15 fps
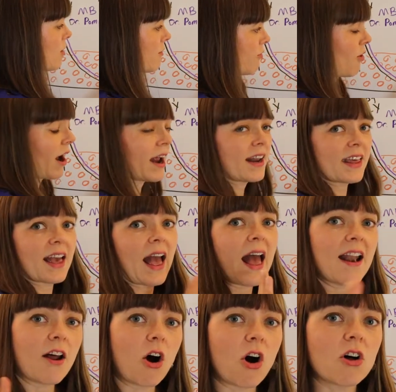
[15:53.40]
know if we're adding
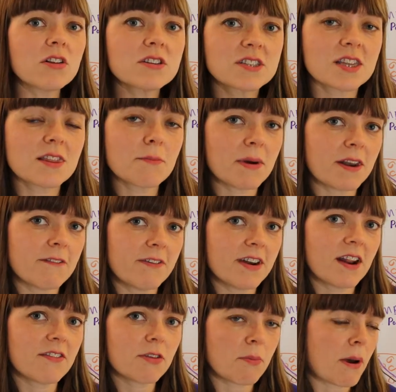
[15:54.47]
at all to the
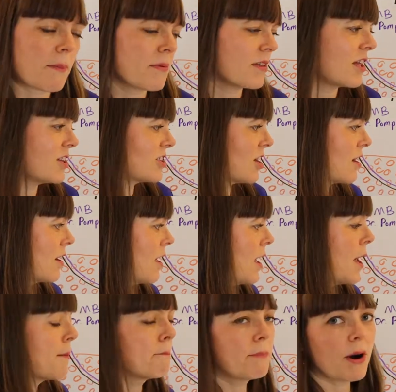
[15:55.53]
benefit of the population,
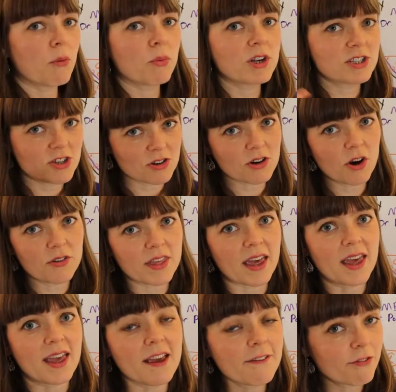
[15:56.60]
but we do know
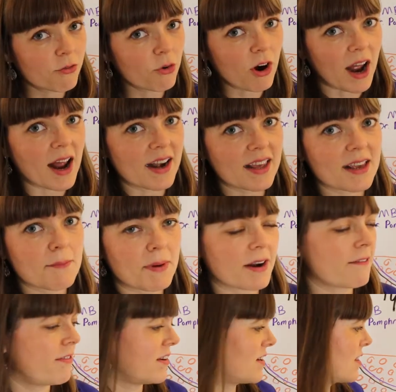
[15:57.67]
that if we're adding a
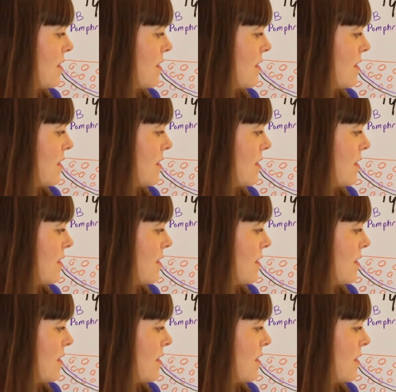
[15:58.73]
benefit